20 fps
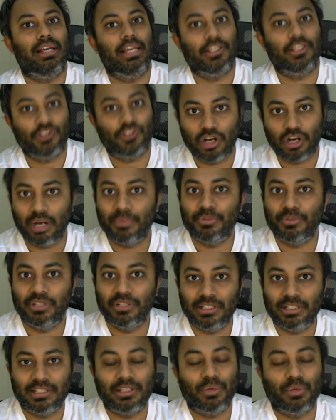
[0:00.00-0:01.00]
extra
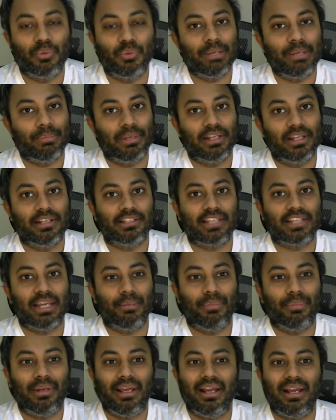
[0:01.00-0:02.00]
options that white players can
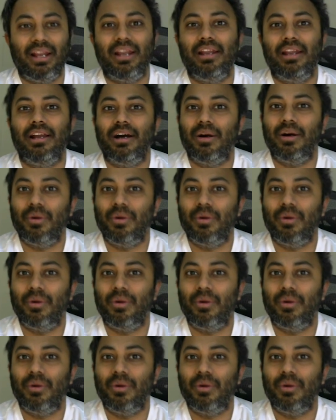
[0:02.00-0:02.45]
play, and